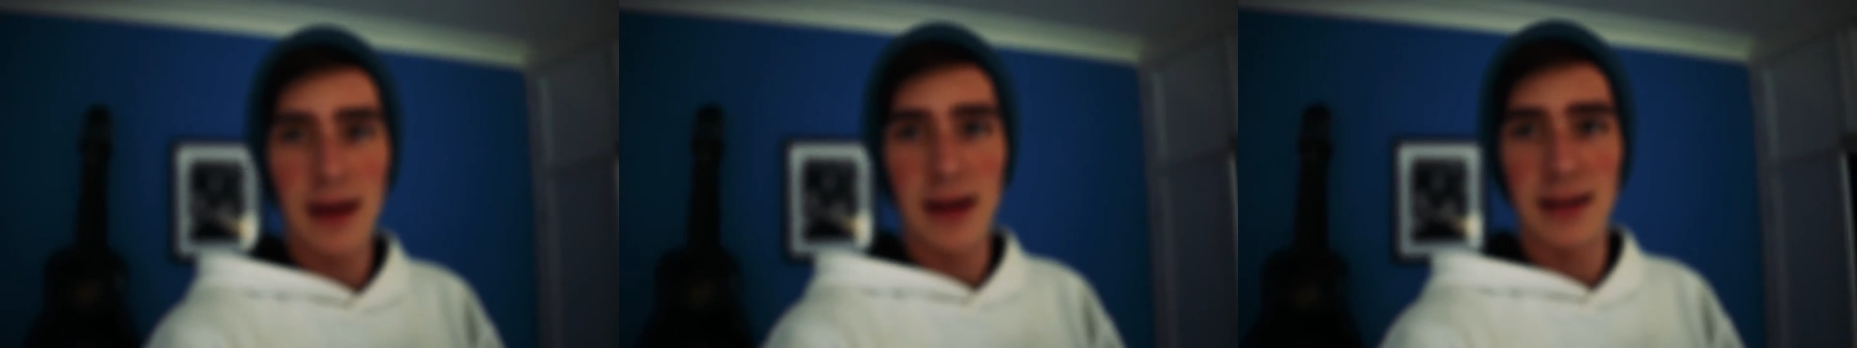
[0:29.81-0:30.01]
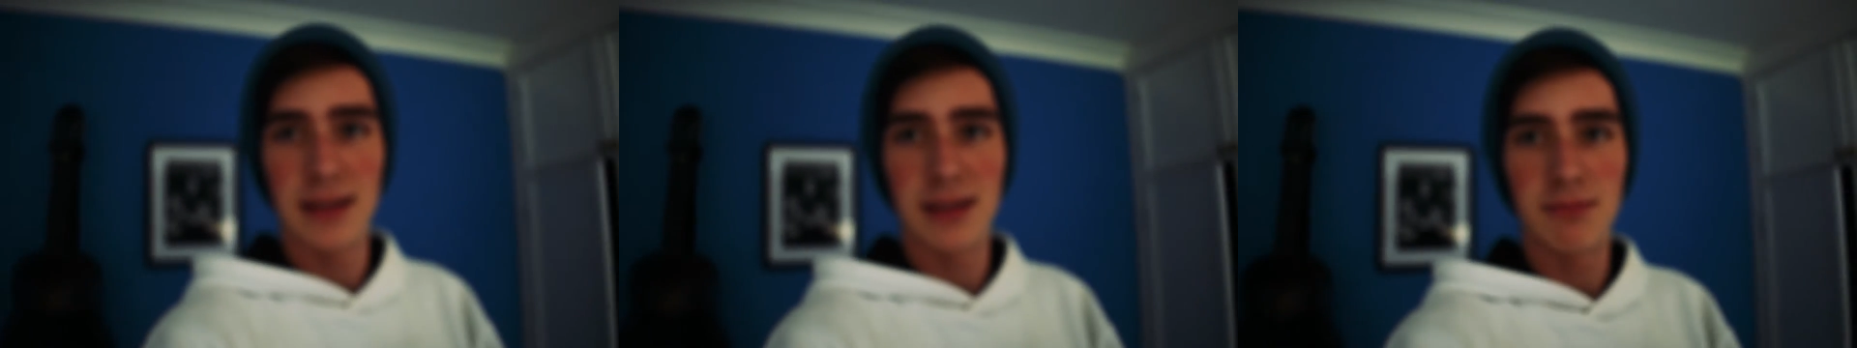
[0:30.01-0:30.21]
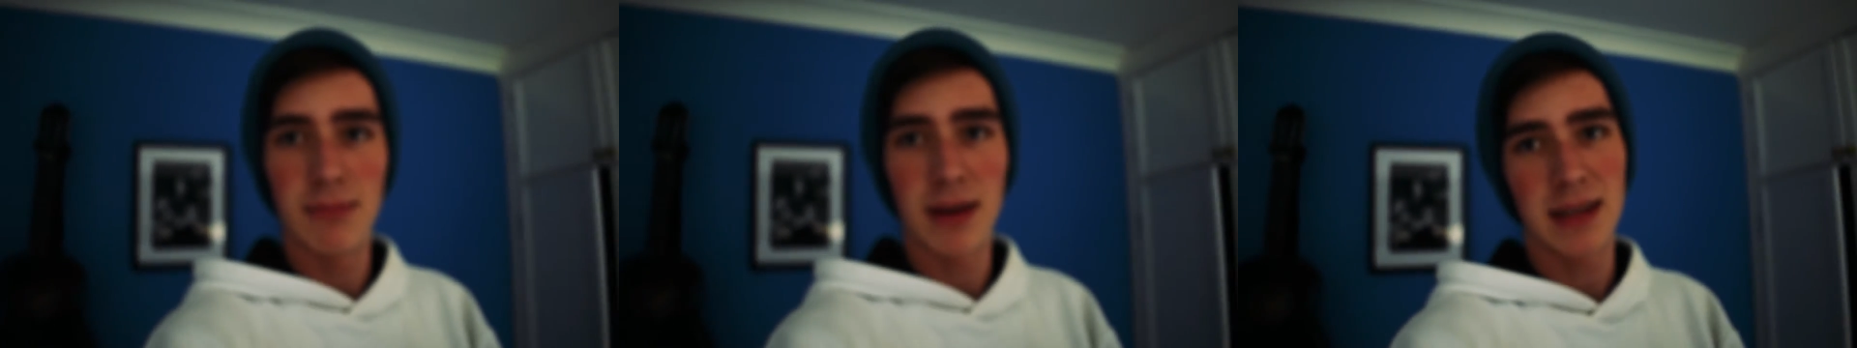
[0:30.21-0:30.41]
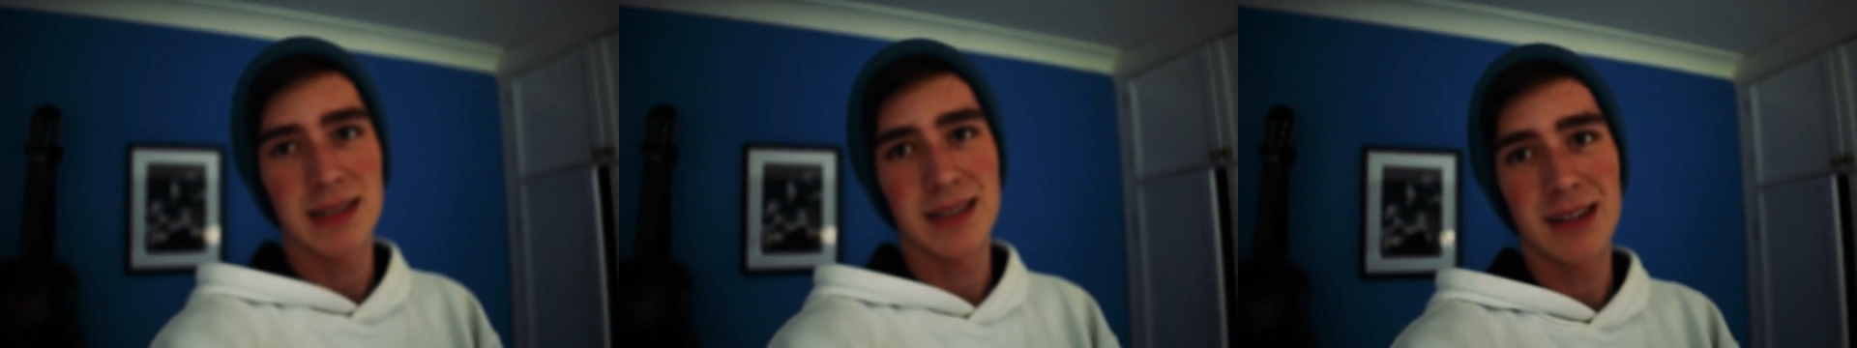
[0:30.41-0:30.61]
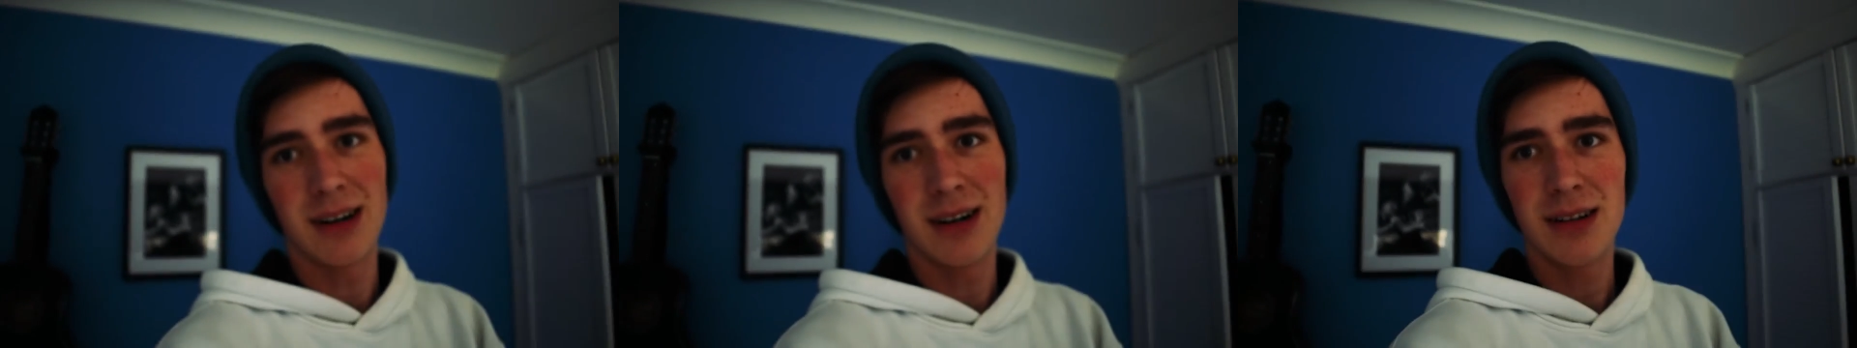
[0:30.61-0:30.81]
and make a
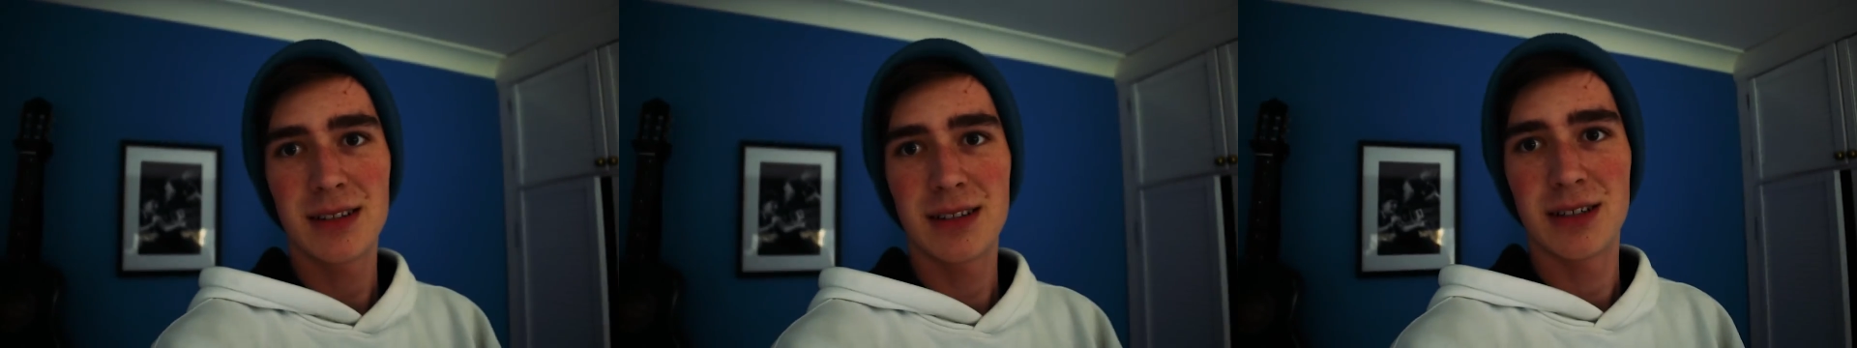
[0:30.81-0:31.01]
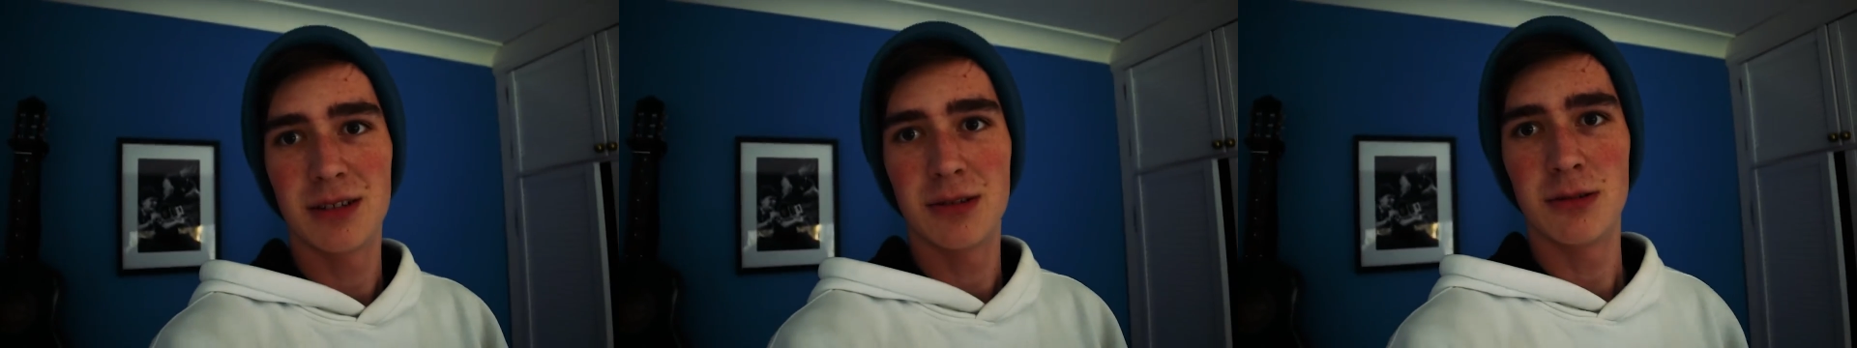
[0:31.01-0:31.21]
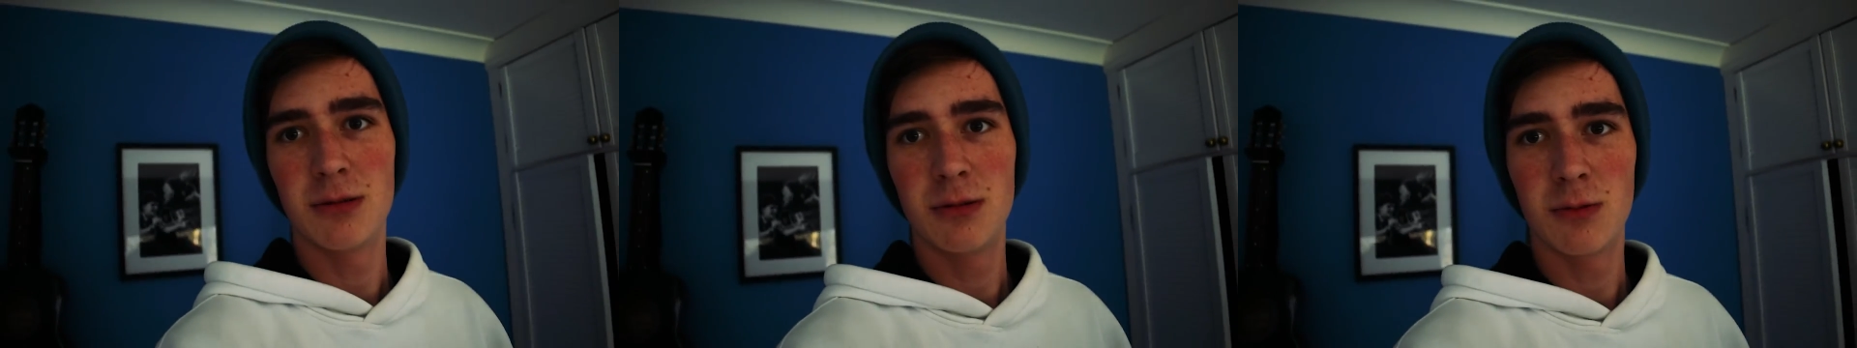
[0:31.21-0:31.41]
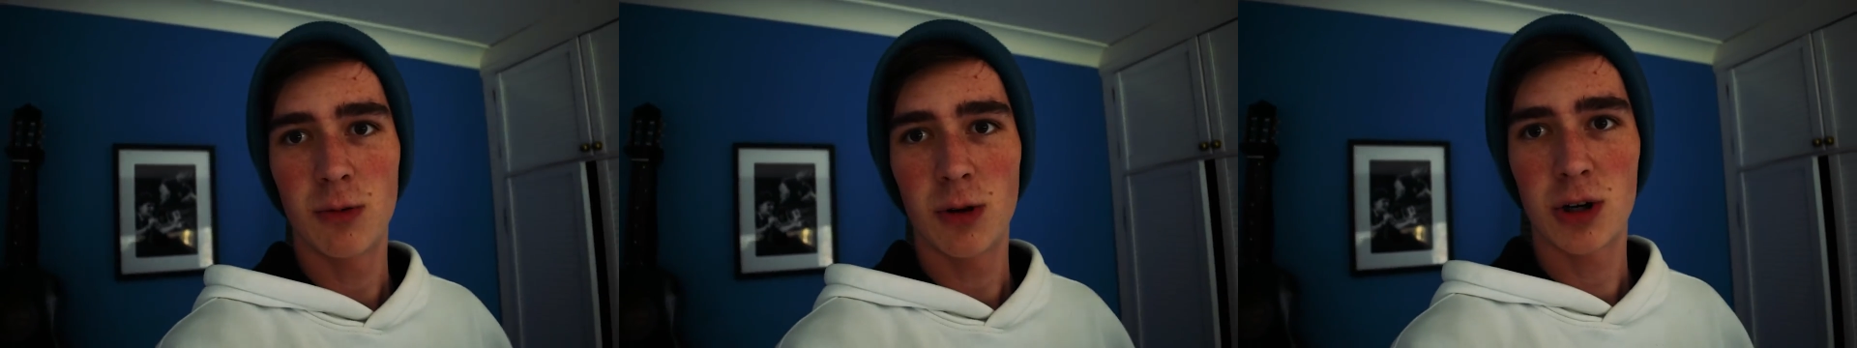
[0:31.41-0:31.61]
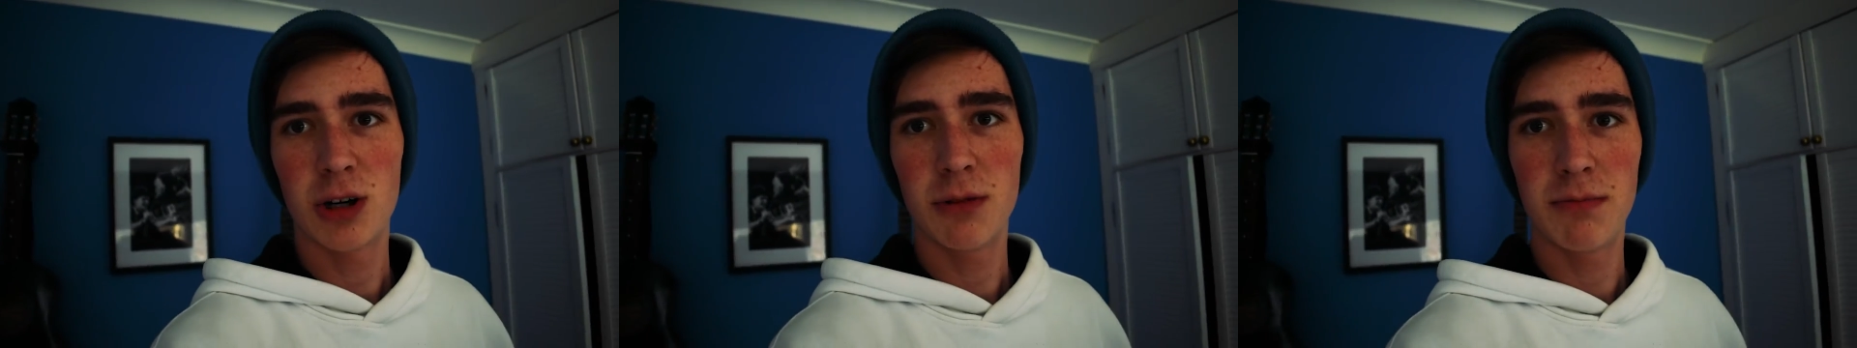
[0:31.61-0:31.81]
start to
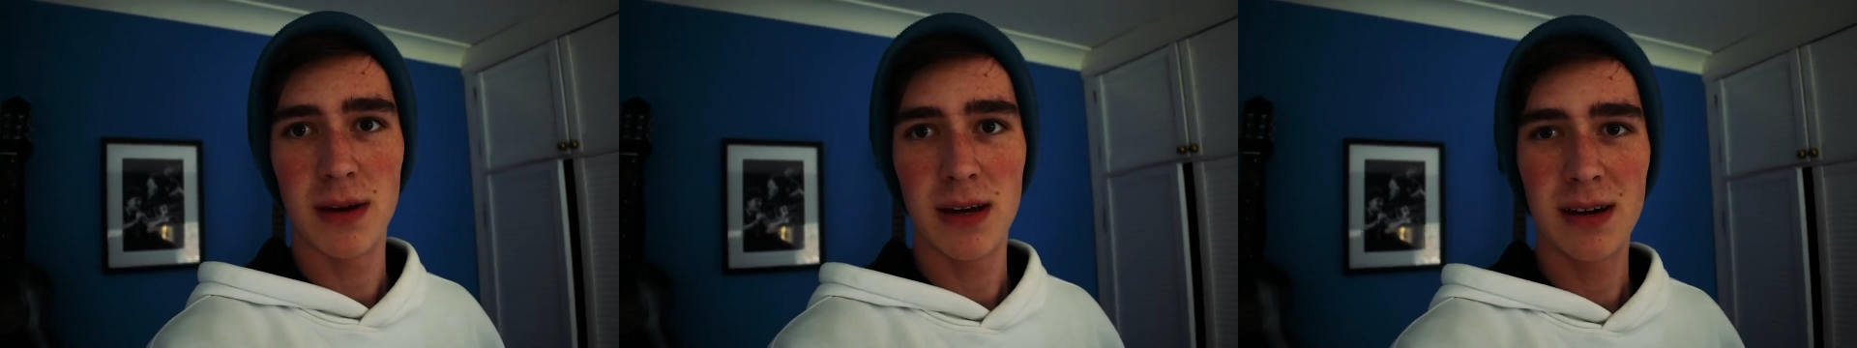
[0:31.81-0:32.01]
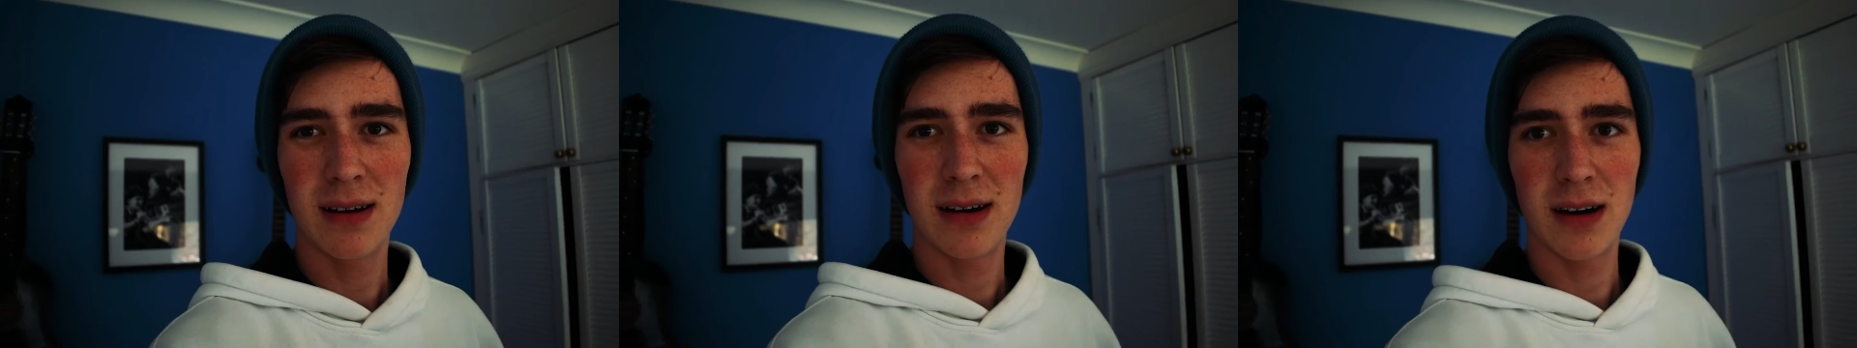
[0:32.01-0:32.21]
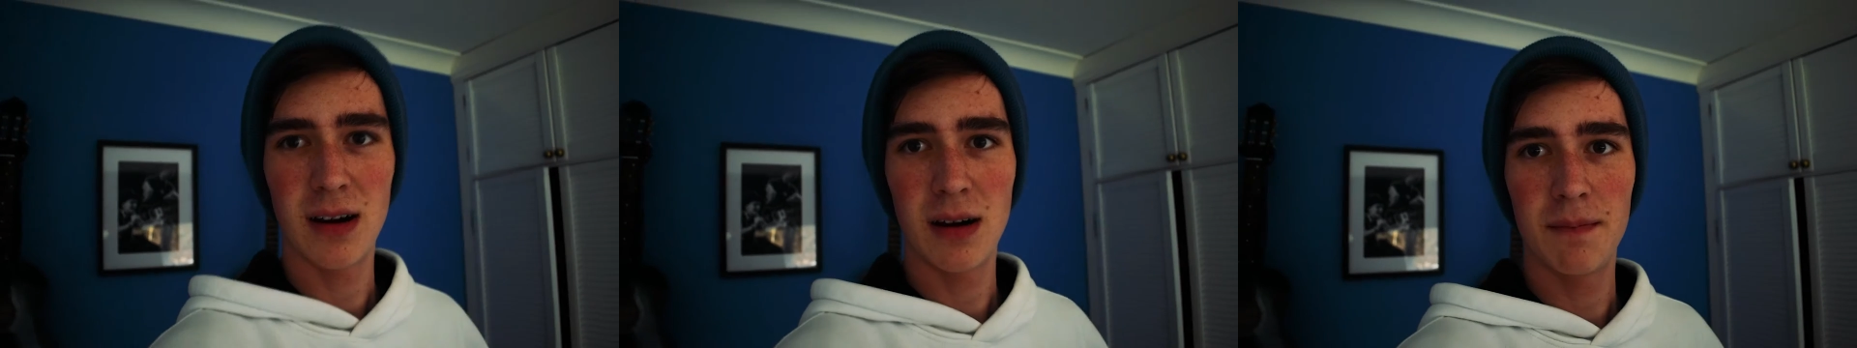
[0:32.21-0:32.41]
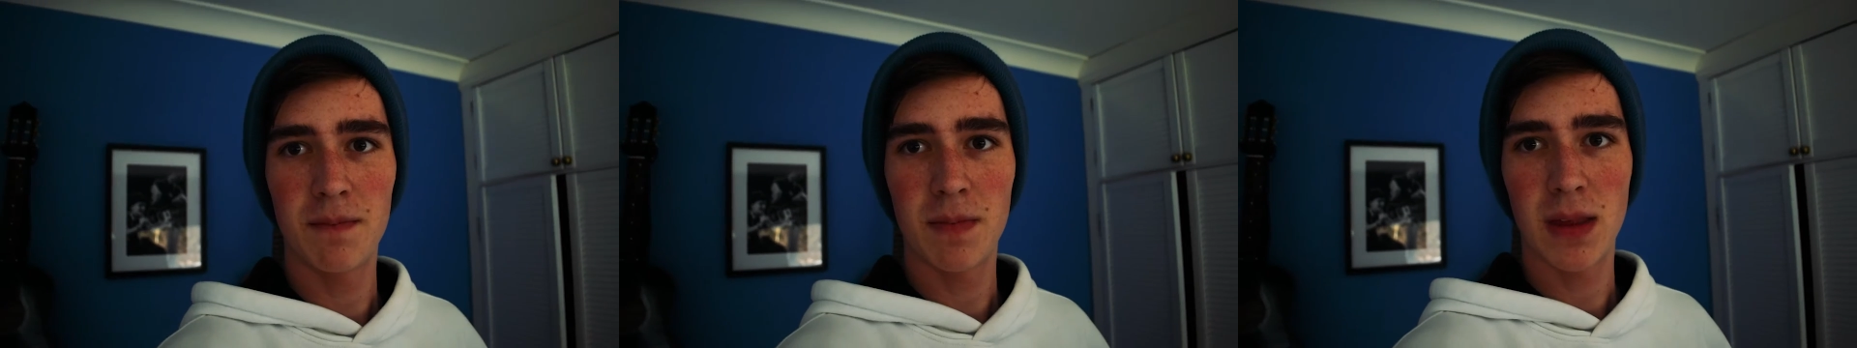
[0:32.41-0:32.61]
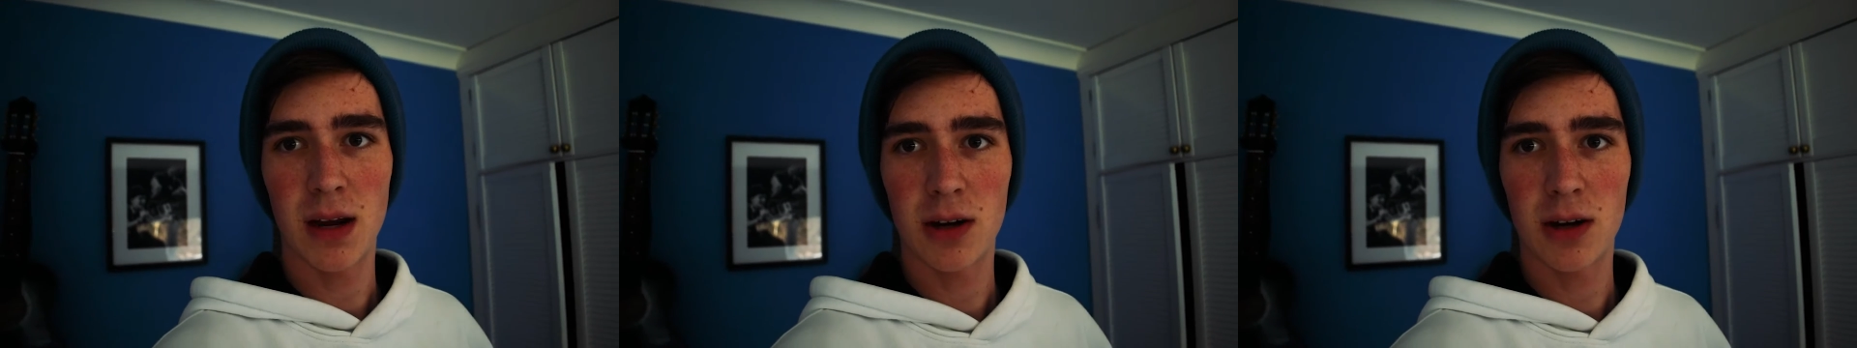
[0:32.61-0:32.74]
what could be um,